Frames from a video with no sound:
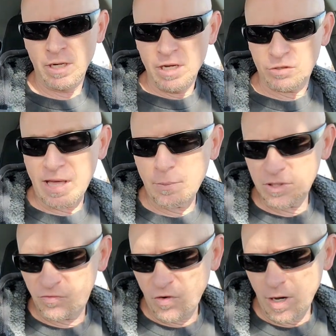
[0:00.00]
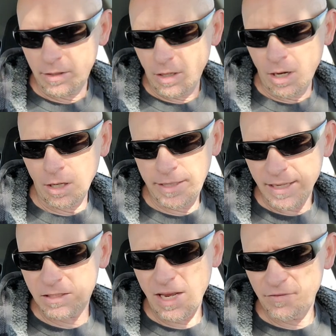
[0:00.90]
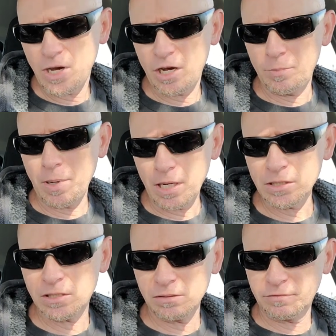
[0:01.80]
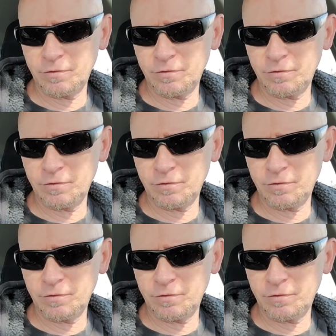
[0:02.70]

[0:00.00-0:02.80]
So that was fun. $700